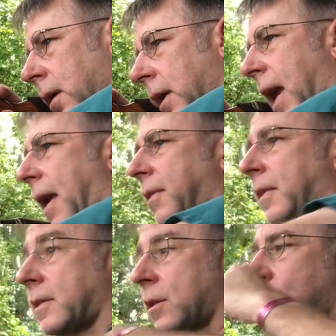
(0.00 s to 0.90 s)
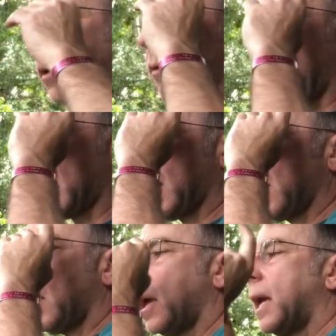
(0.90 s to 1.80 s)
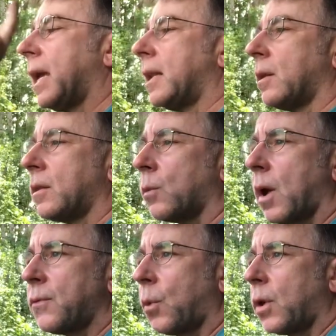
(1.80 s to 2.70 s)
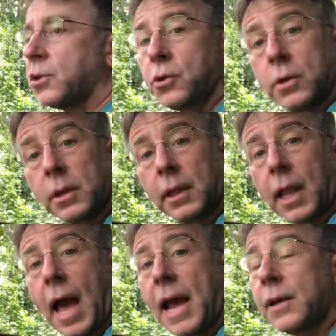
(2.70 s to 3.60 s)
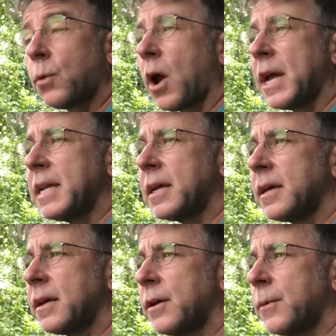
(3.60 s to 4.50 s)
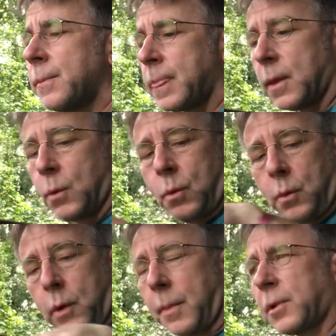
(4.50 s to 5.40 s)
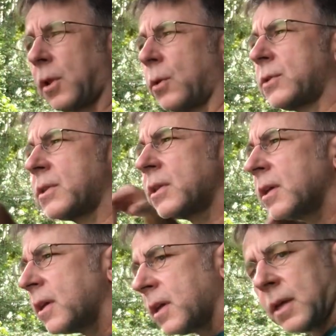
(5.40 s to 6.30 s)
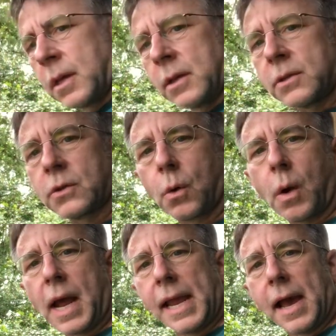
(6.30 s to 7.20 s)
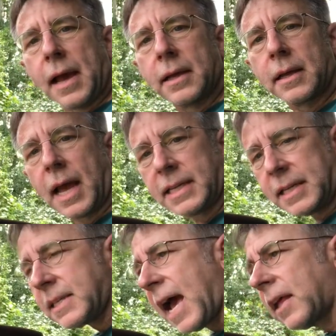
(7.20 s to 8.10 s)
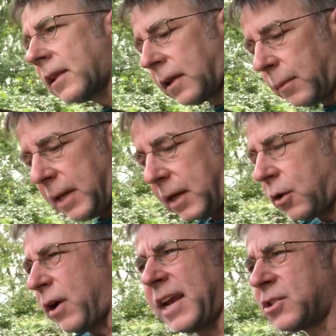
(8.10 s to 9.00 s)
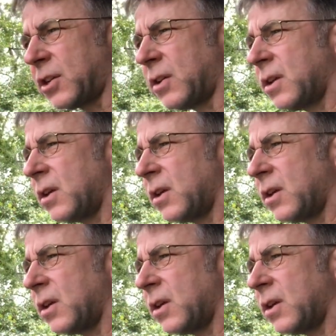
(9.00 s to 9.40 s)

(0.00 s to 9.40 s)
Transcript: Yeah, I think that's gonna work fine. And the rifle was shooting a little high and right when we were up close. So I did dial a little bit of correction,